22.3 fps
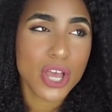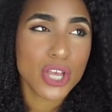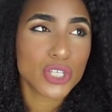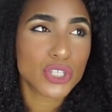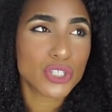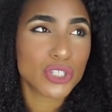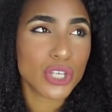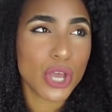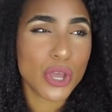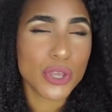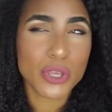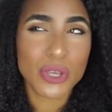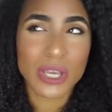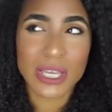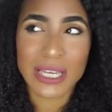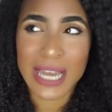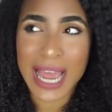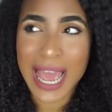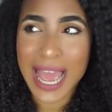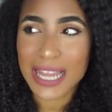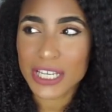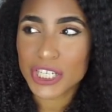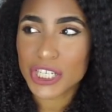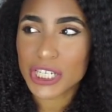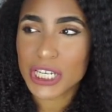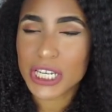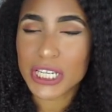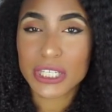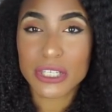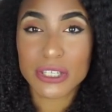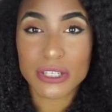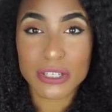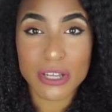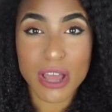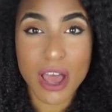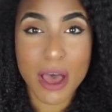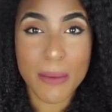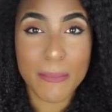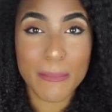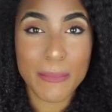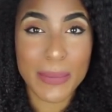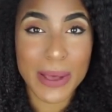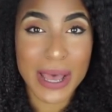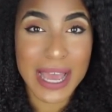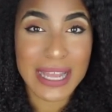So you can actually
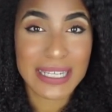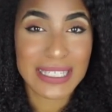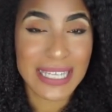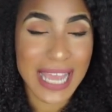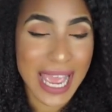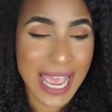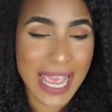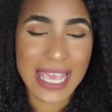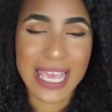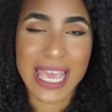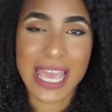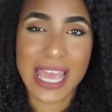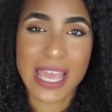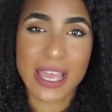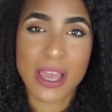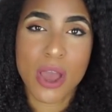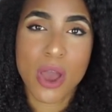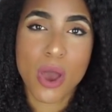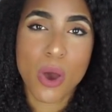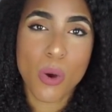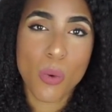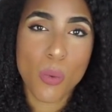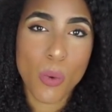start by taking